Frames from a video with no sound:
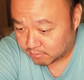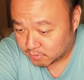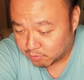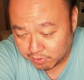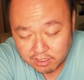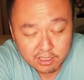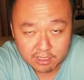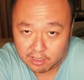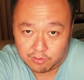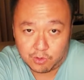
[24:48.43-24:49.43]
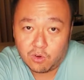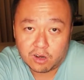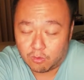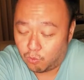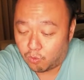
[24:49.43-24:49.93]
Michigan, if you
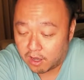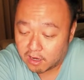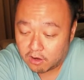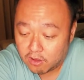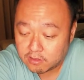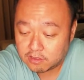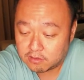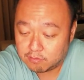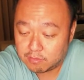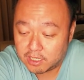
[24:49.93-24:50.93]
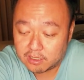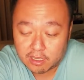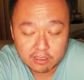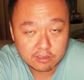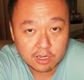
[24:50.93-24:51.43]
are a one-loss Big
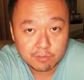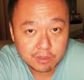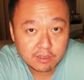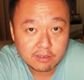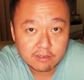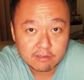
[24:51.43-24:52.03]
Ten champion